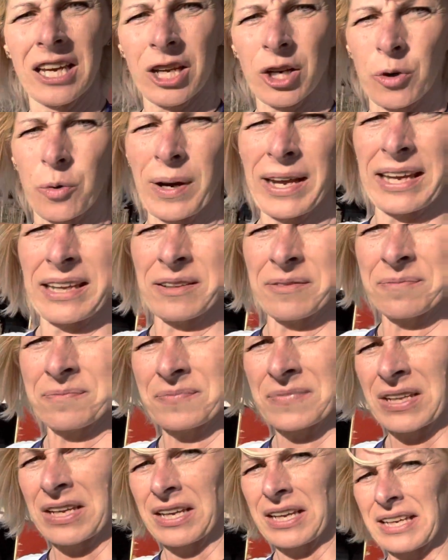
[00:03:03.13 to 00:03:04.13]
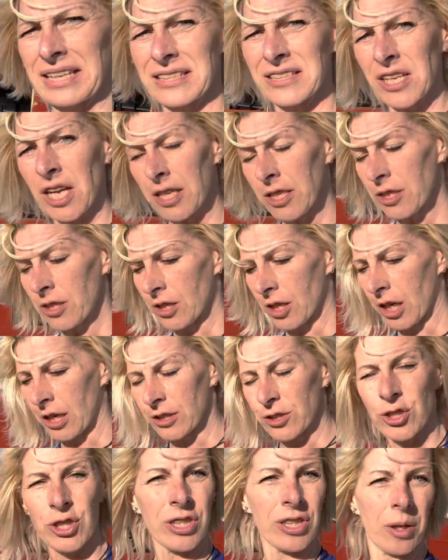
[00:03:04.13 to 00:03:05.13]
Gwen is not your
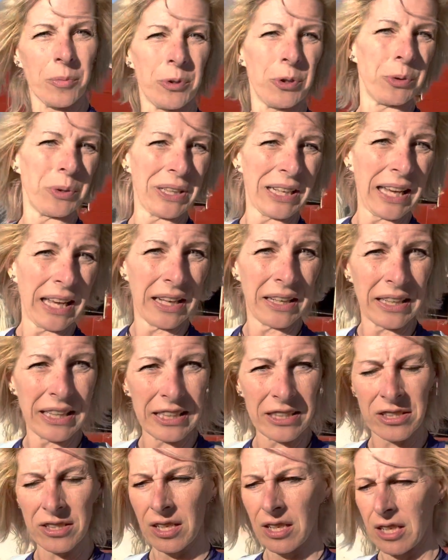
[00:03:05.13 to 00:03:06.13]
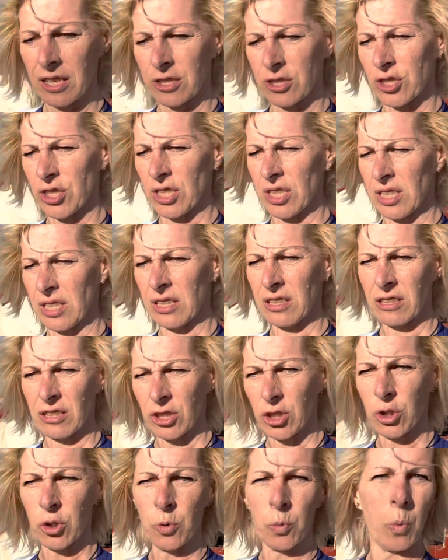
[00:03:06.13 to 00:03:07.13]
G-W-E-N, it's
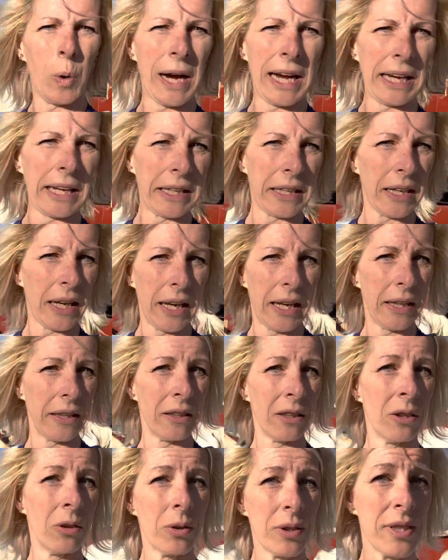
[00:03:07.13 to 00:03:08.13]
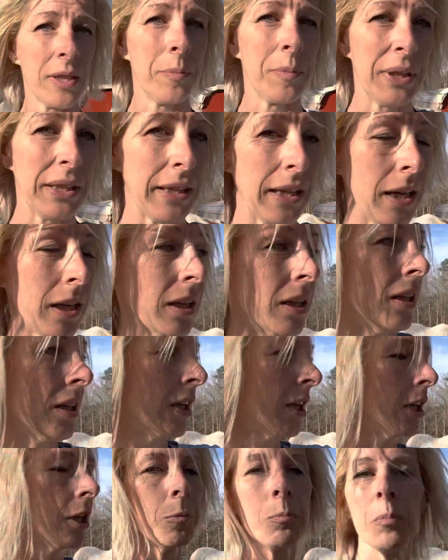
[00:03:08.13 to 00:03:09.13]
G-U-Y-N or something like that.
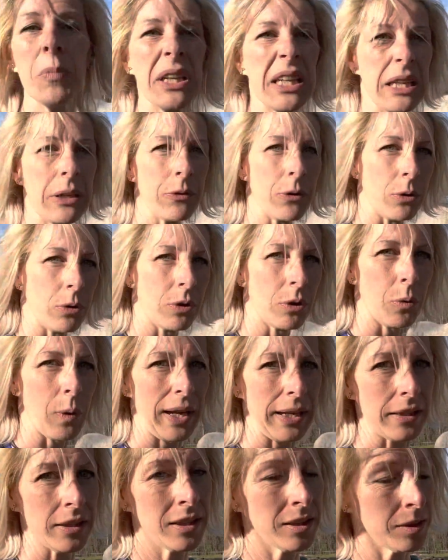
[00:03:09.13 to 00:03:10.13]
Medieval Gwen,